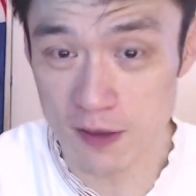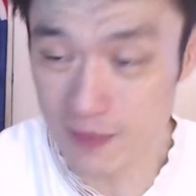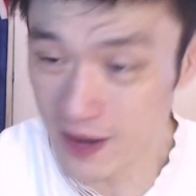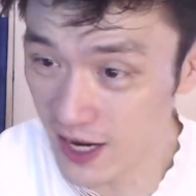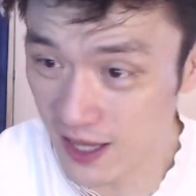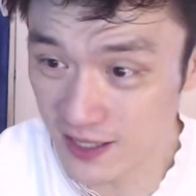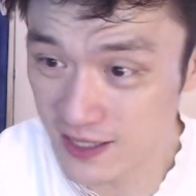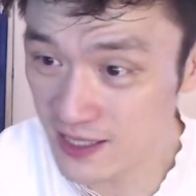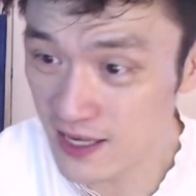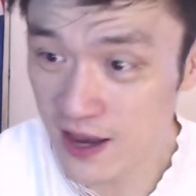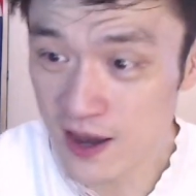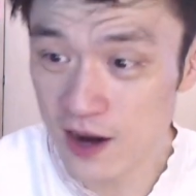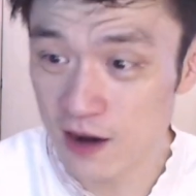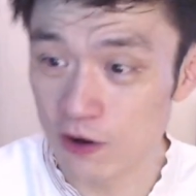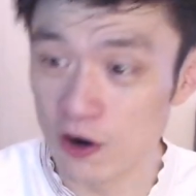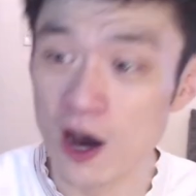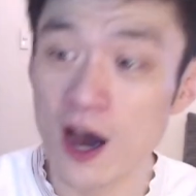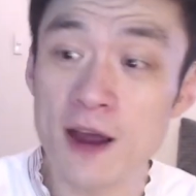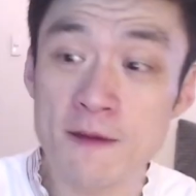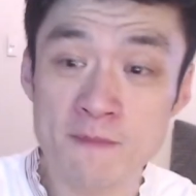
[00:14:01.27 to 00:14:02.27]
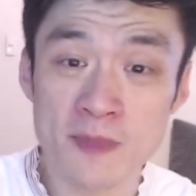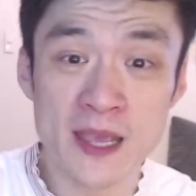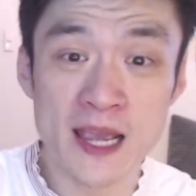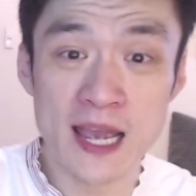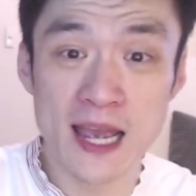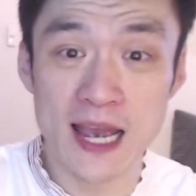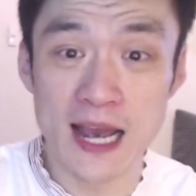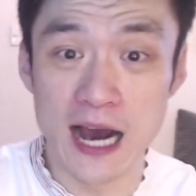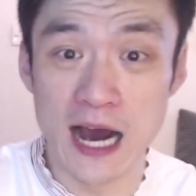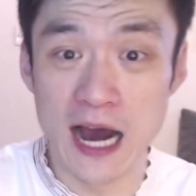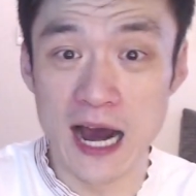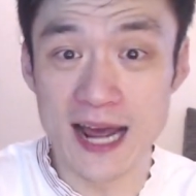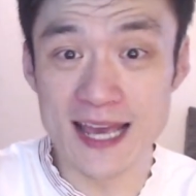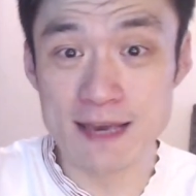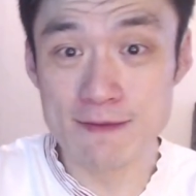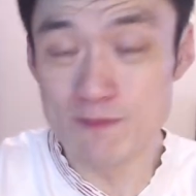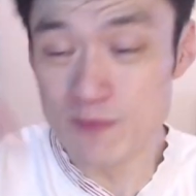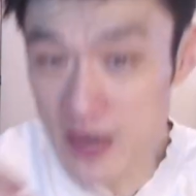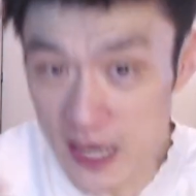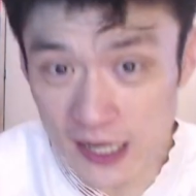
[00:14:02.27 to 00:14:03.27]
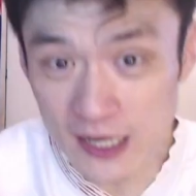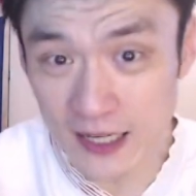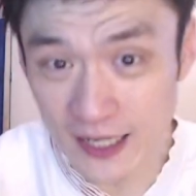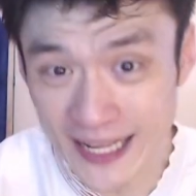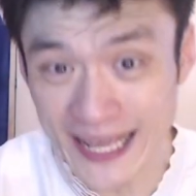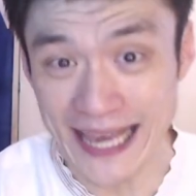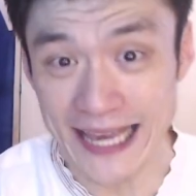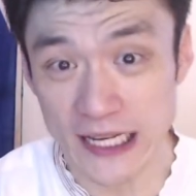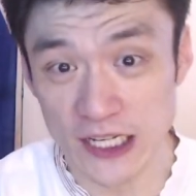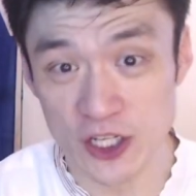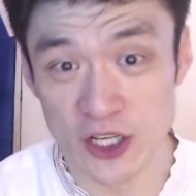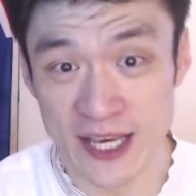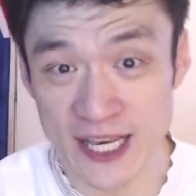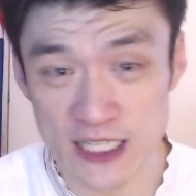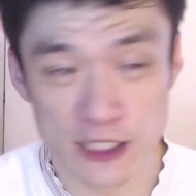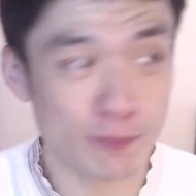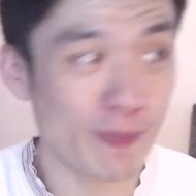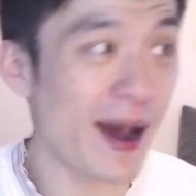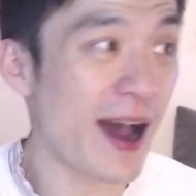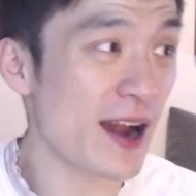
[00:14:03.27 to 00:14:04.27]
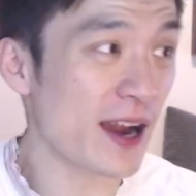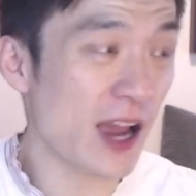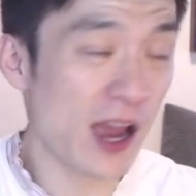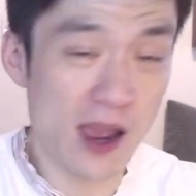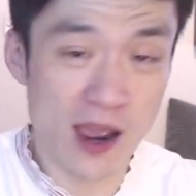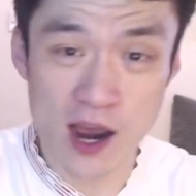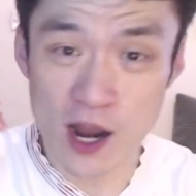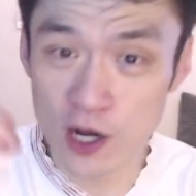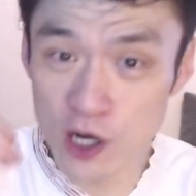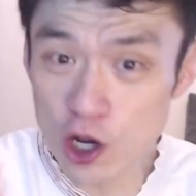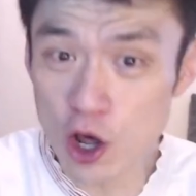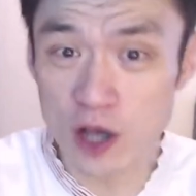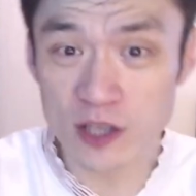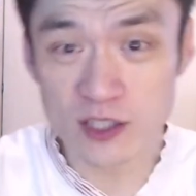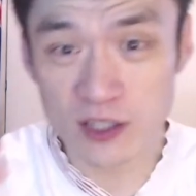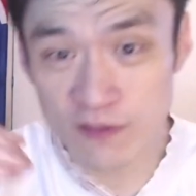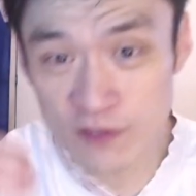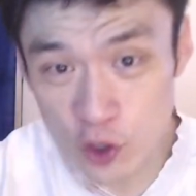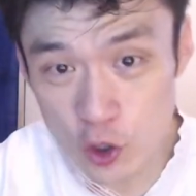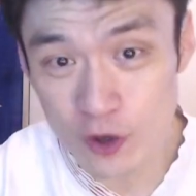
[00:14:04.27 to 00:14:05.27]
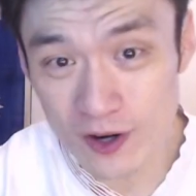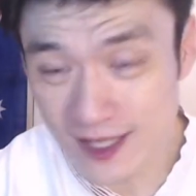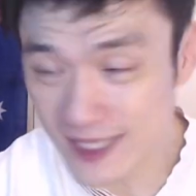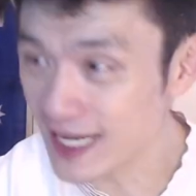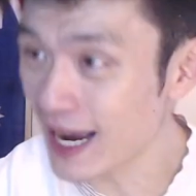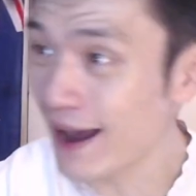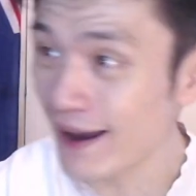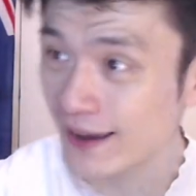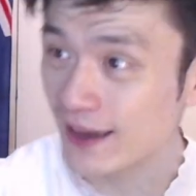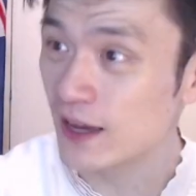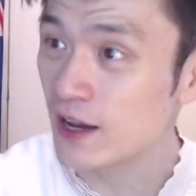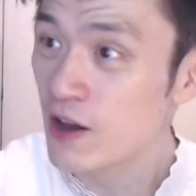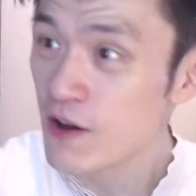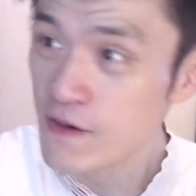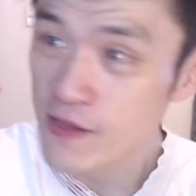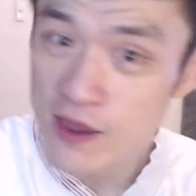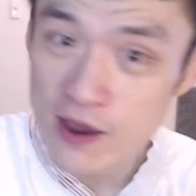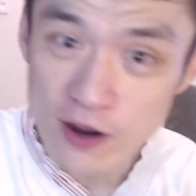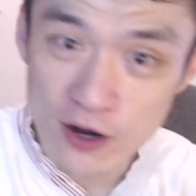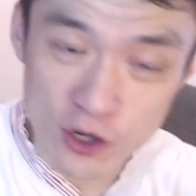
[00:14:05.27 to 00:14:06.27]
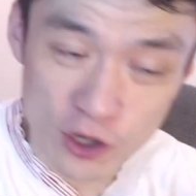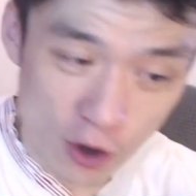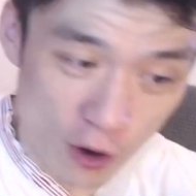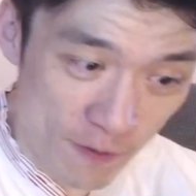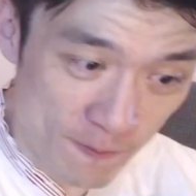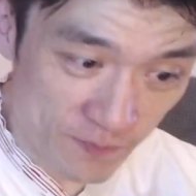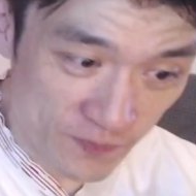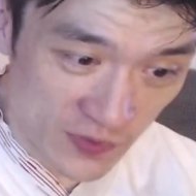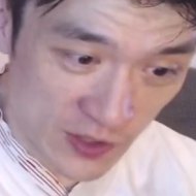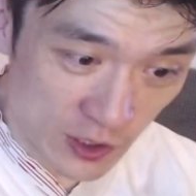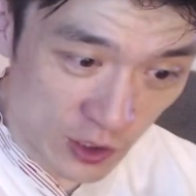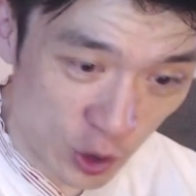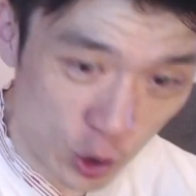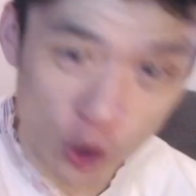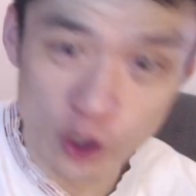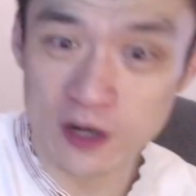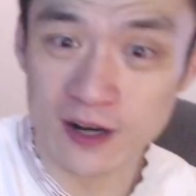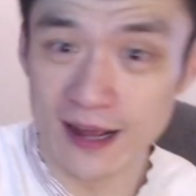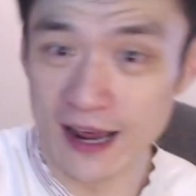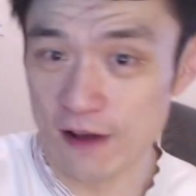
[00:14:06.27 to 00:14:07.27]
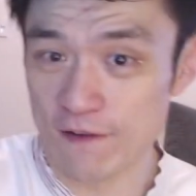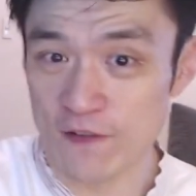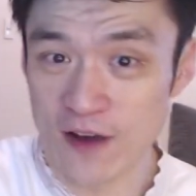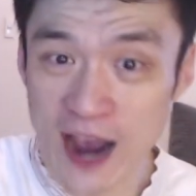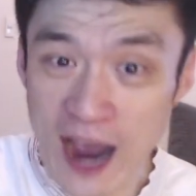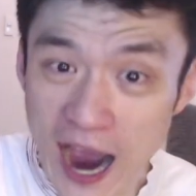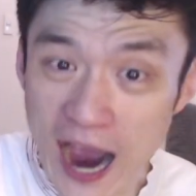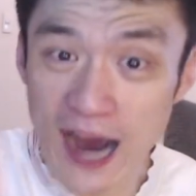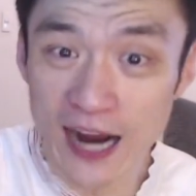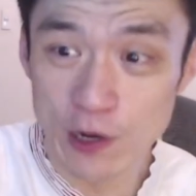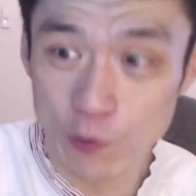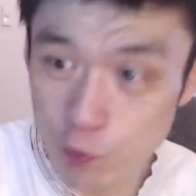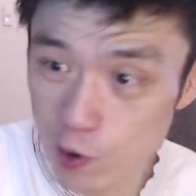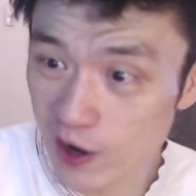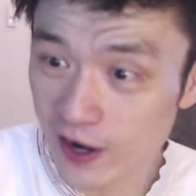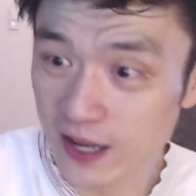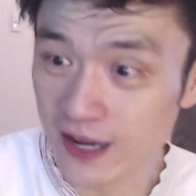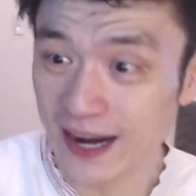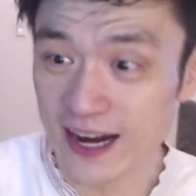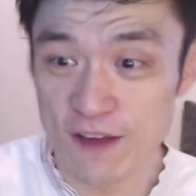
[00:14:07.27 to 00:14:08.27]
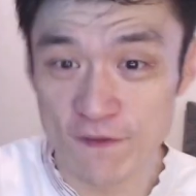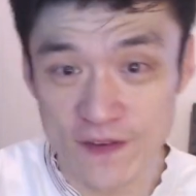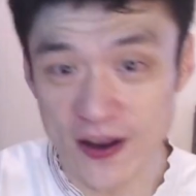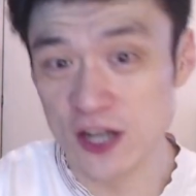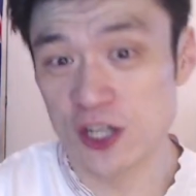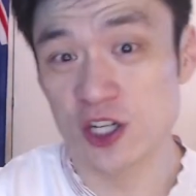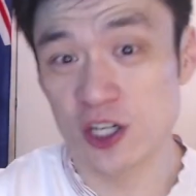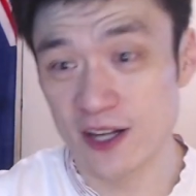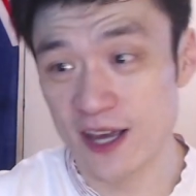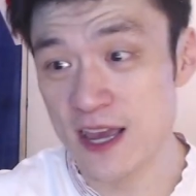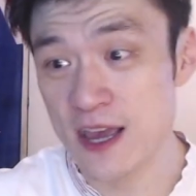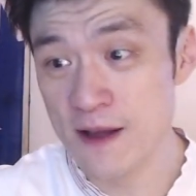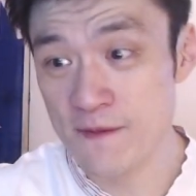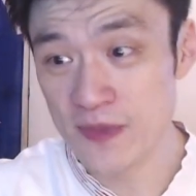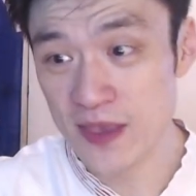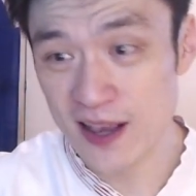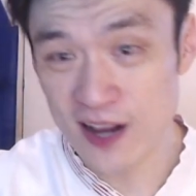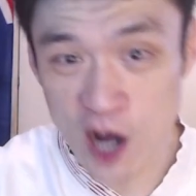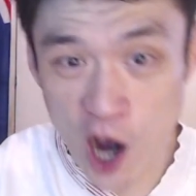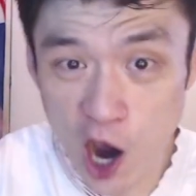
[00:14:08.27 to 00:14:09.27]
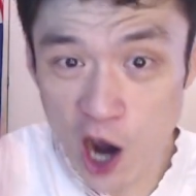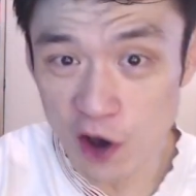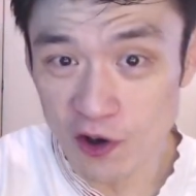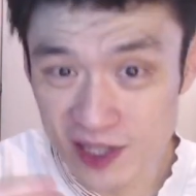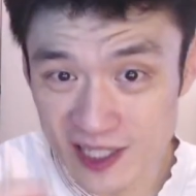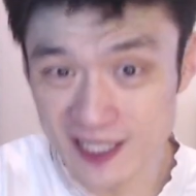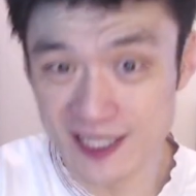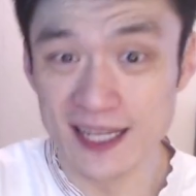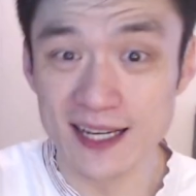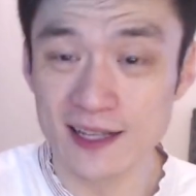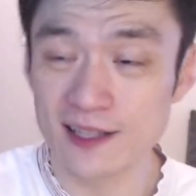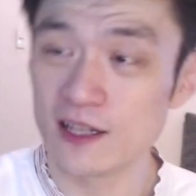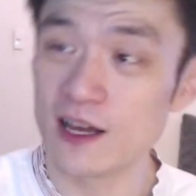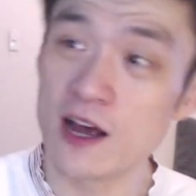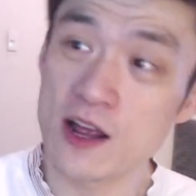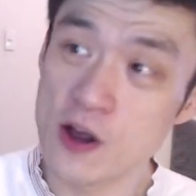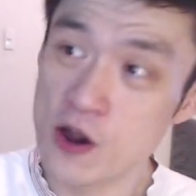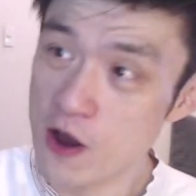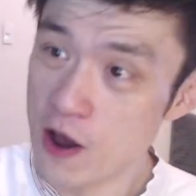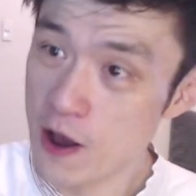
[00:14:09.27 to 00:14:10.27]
minutes, right? Immediately, England hits back. Lots of good attacking, good like hard running, and eventually Kyle Sinclair